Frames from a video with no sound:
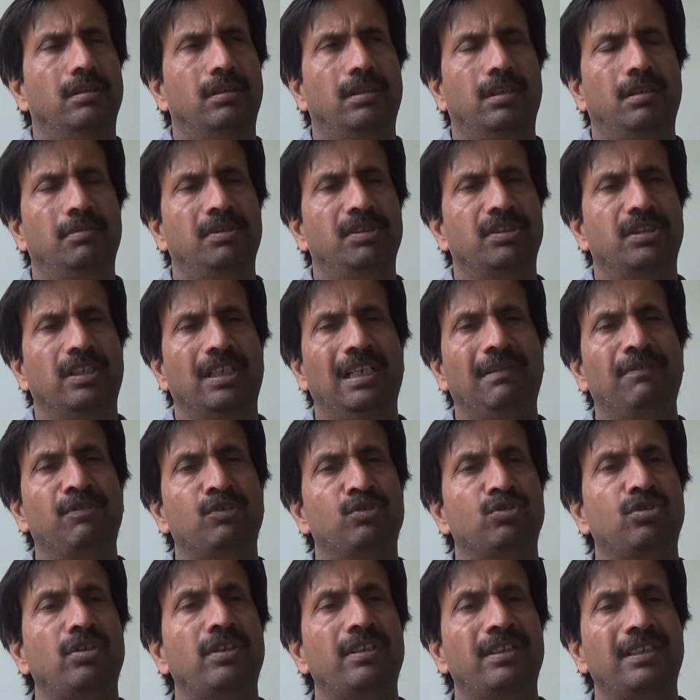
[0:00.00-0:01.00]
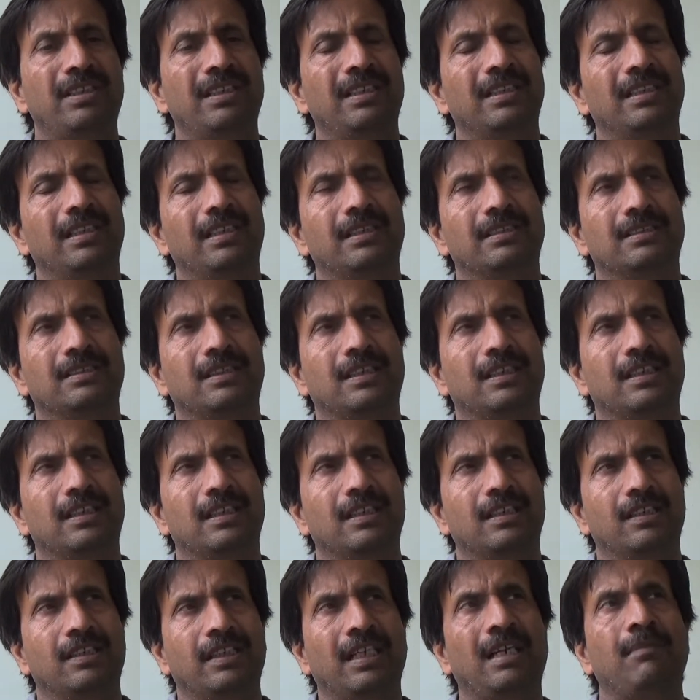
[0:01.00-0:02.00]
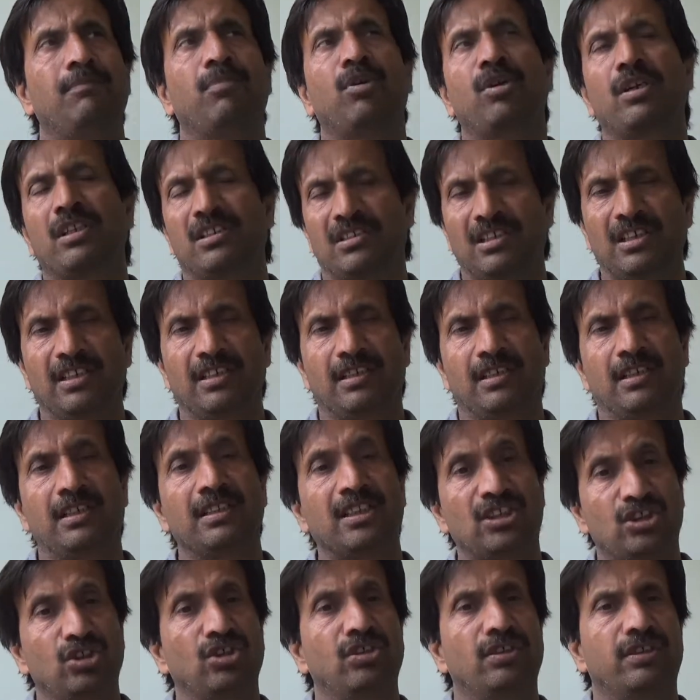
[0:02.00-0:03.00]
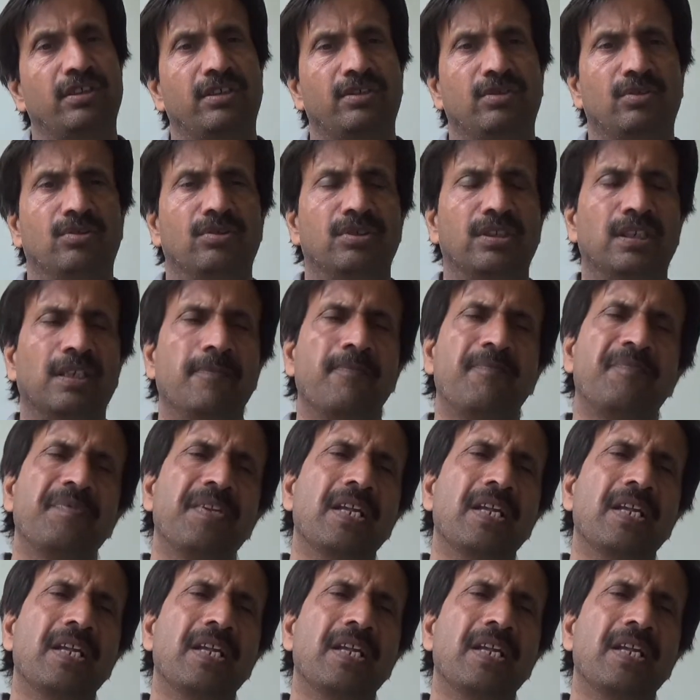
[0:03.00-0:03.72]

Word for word: 11 to 13 is the gram per deciliter in the children, you know, yeah.